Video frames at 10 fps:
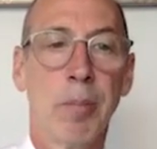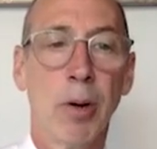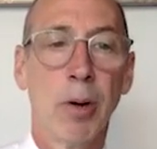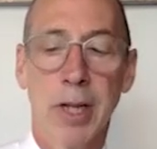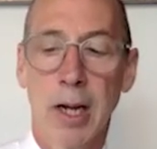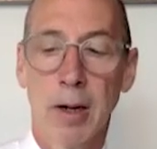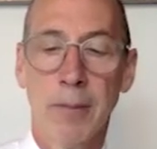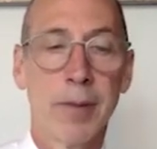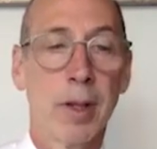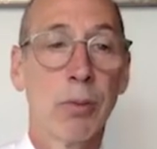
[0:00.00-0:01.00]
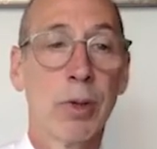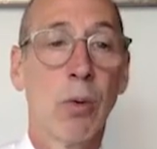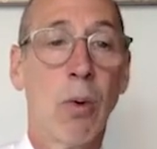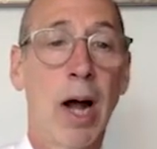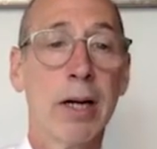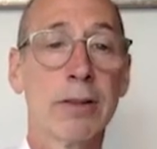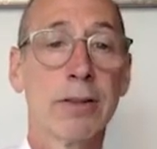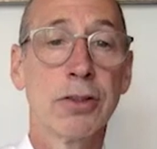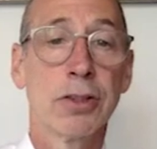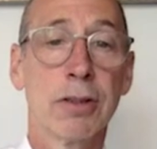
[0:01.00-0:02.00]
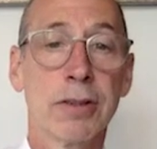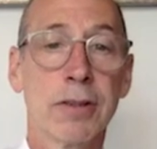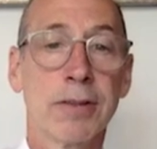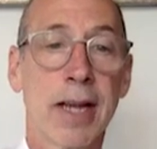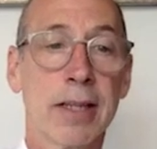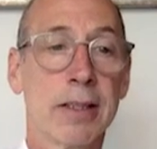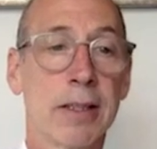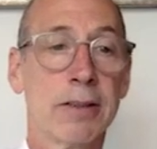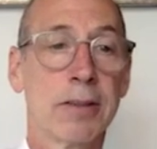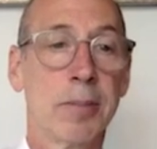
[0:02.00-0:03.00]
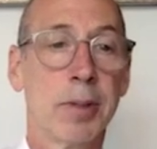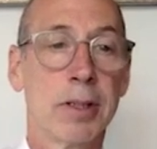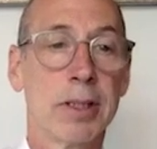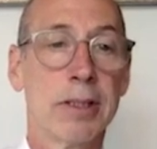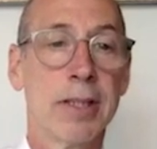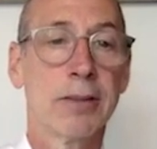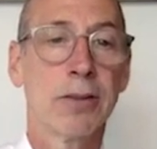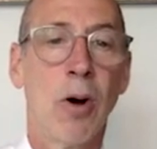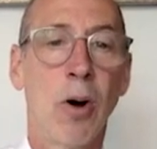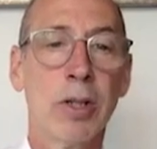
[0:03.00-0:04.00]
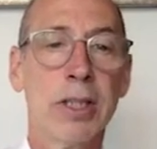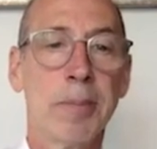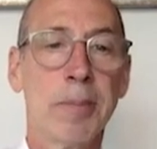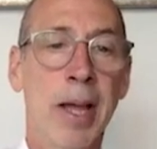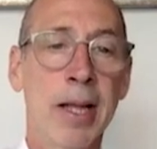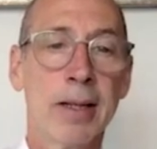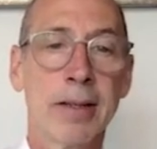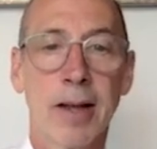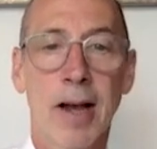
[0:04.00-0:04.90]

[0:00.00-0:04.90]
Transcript: Bone care requires assurance of secondary stability that is wholly dependent